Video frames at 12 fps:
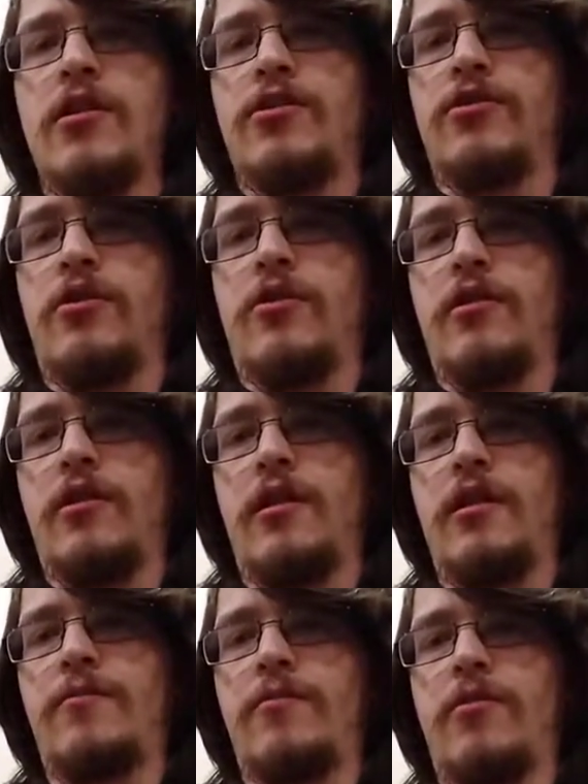So,
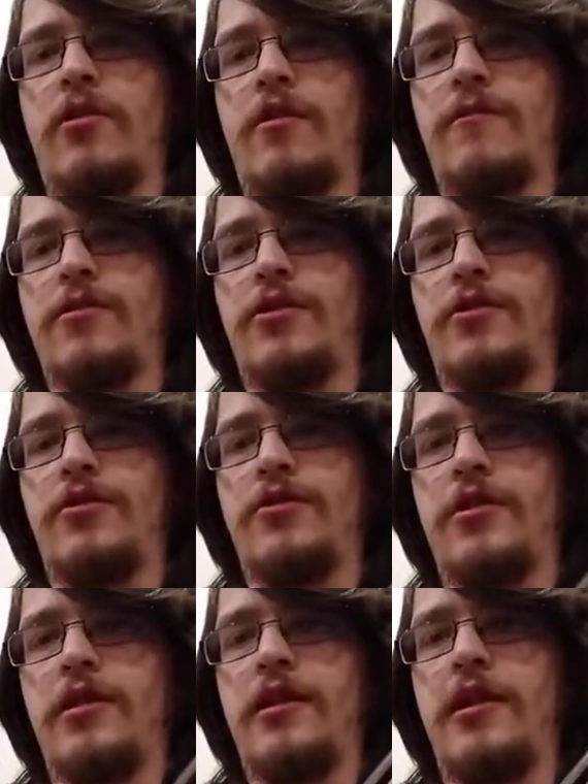keep them curved so you're
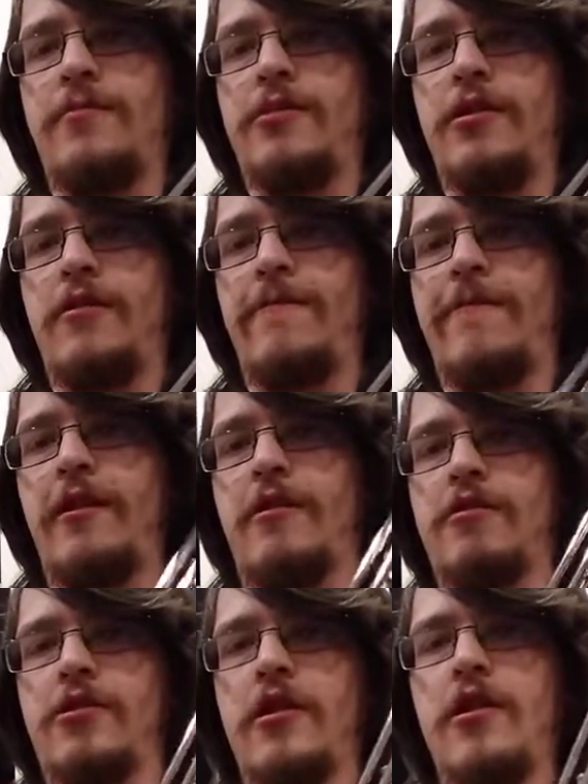using the tips of your
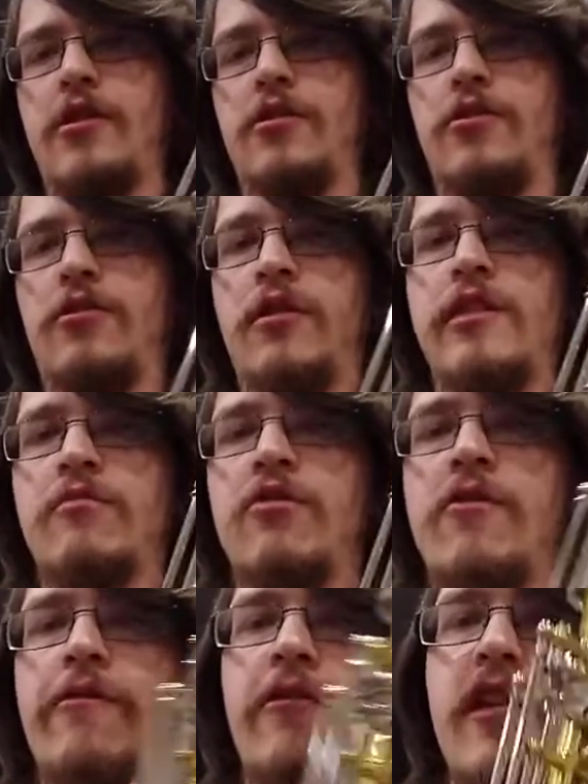fingers. Don't let them
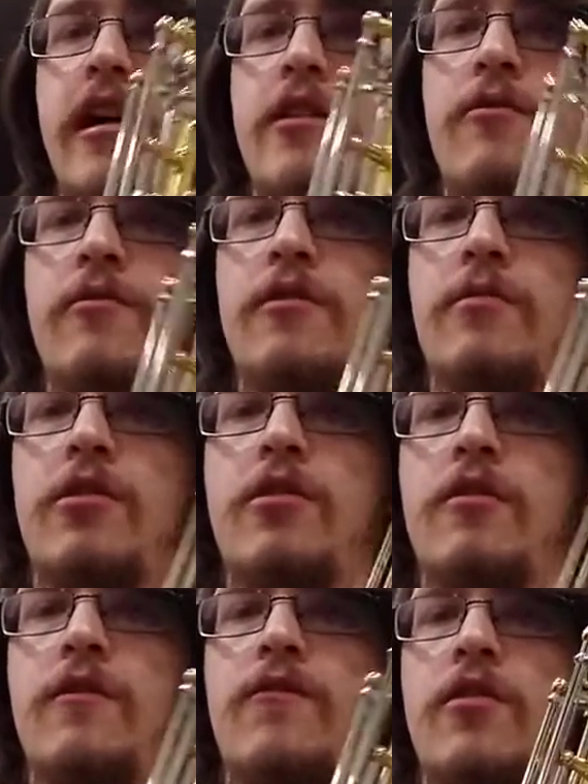go flat. You want them
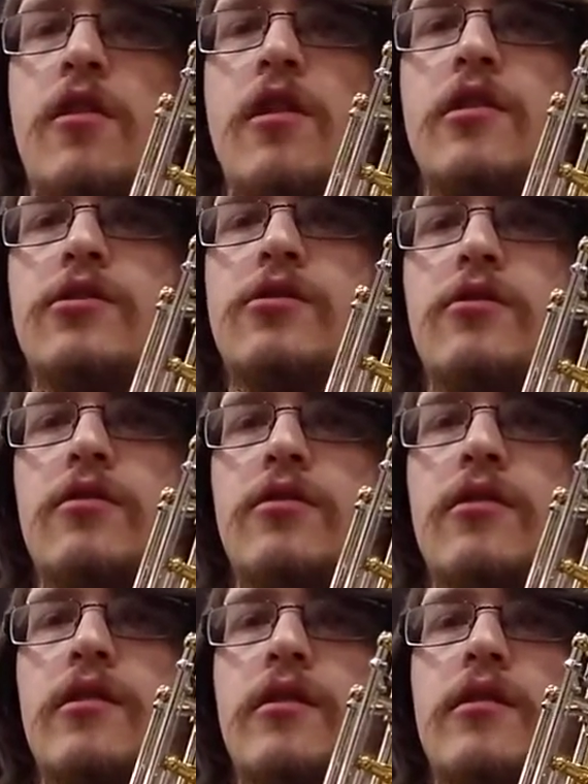curved. So,
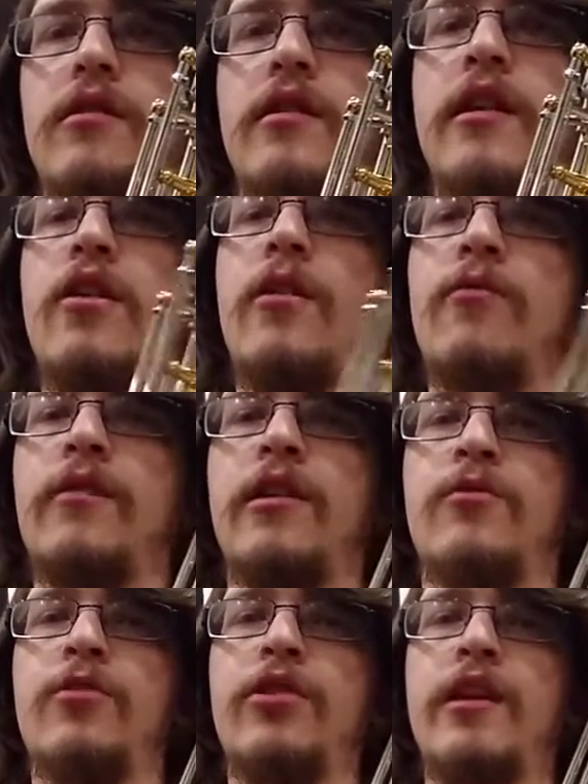
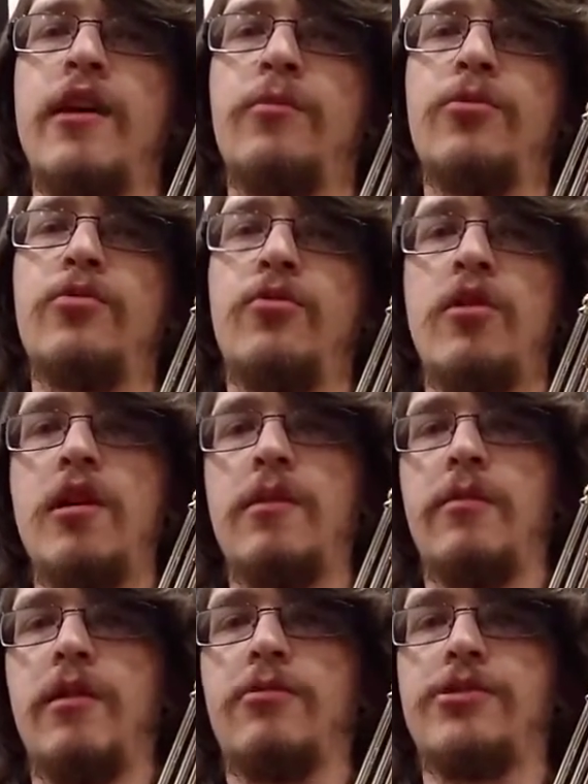That'll really help you
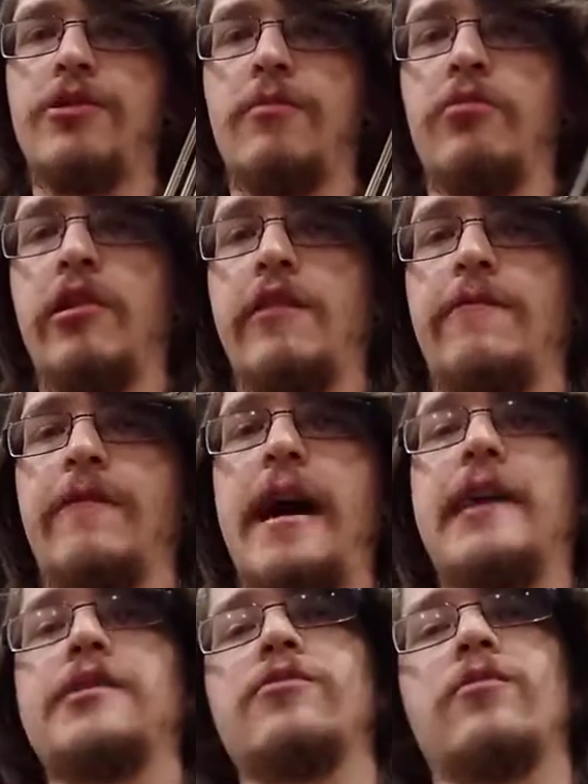be able to start playing
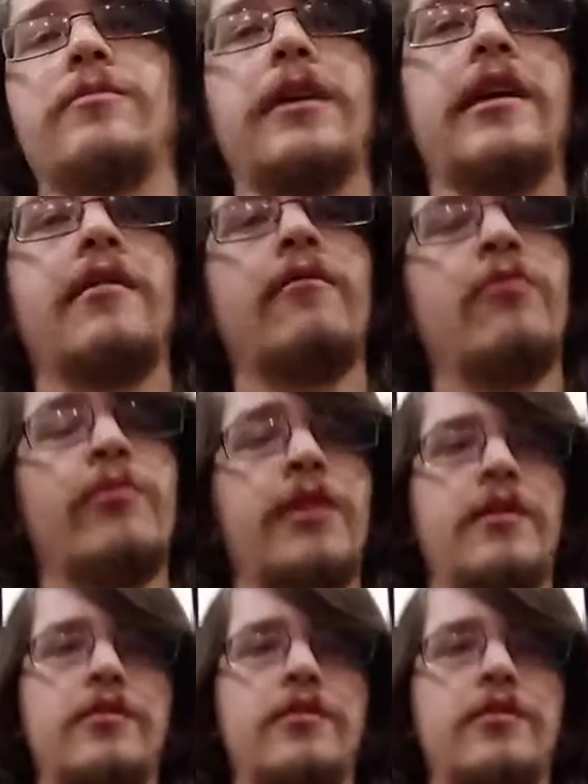fast when we